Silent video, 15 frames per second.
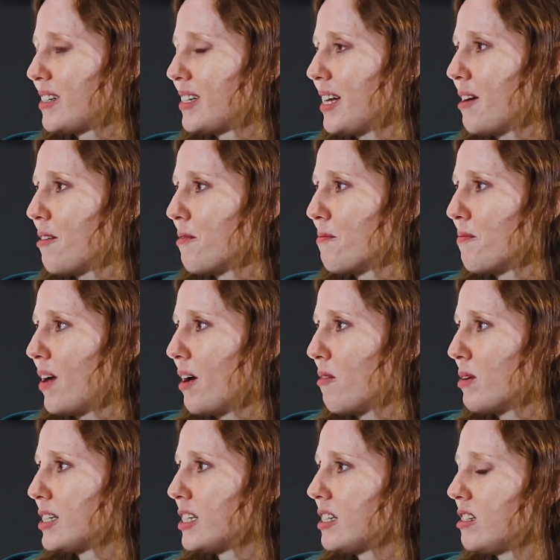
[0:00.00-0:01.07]
So I
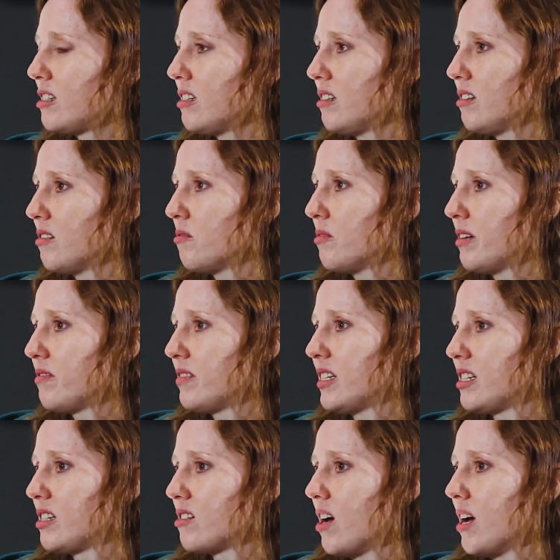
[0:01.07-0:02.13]
wanted to, with
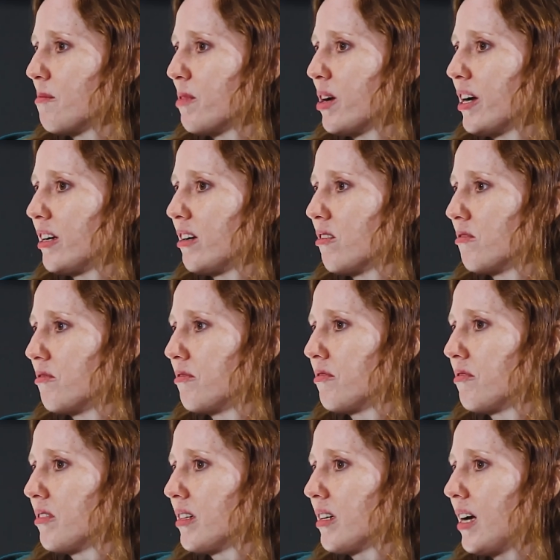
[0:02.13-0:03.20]
this timeline of
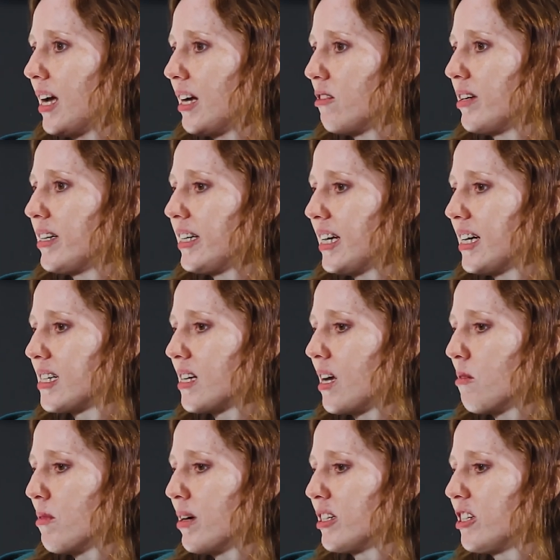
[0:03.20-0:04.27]
100 years,
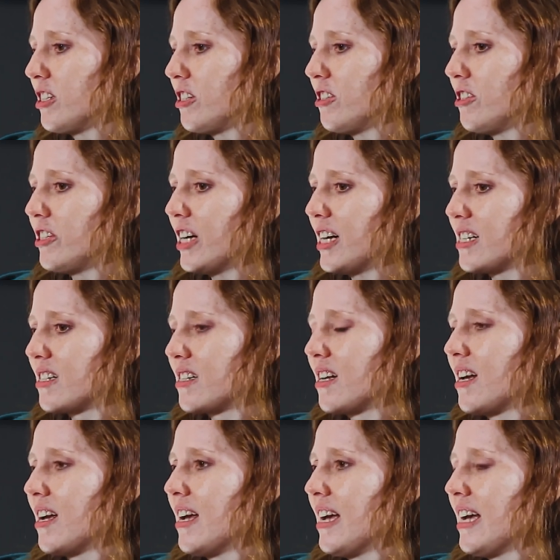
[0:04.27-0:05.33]
I wanted to just
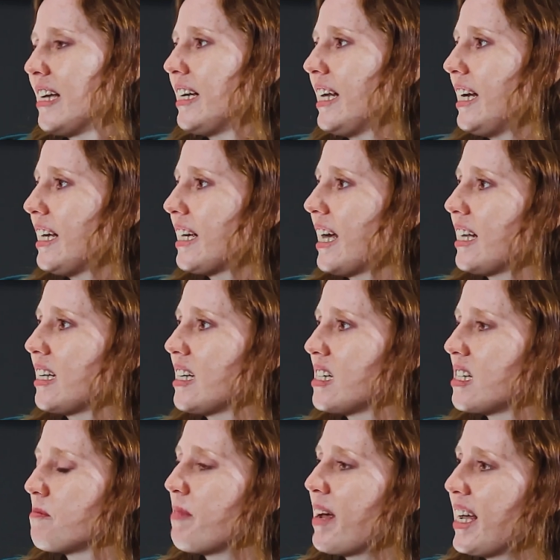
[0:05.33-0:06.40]
dedicate a
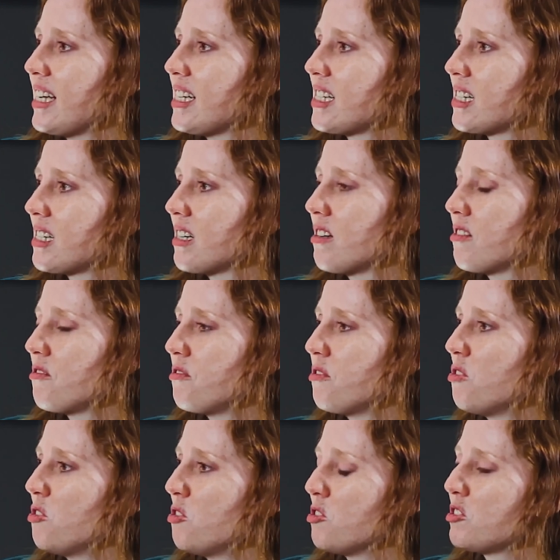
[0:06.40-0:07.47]
space
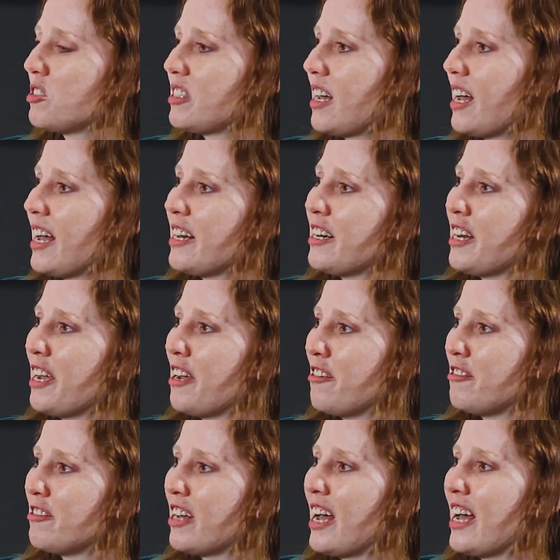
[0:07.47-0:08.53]
for the
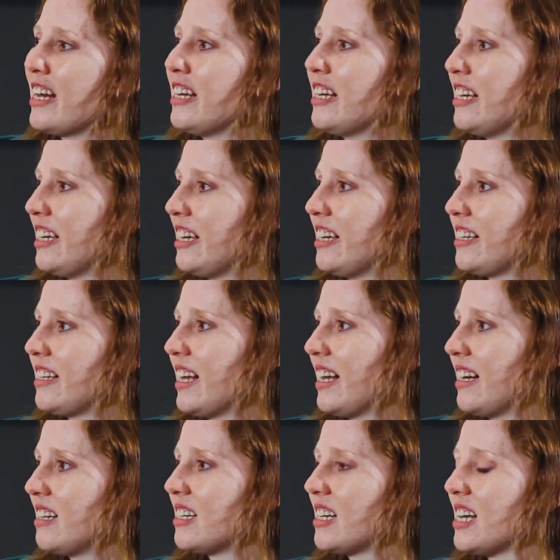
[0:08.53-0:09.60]
unknown, the unheard,
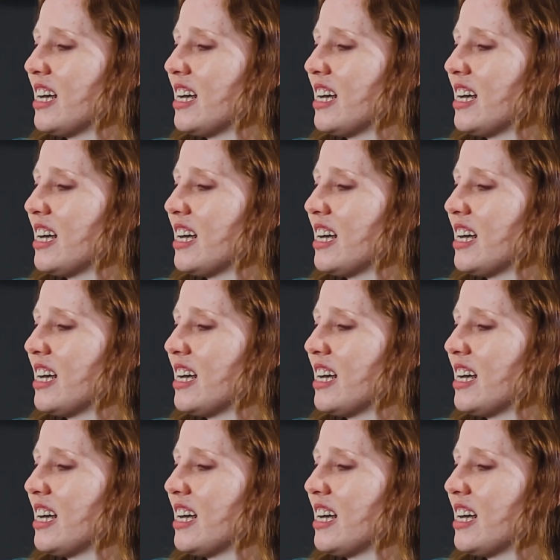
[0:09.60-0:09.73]
and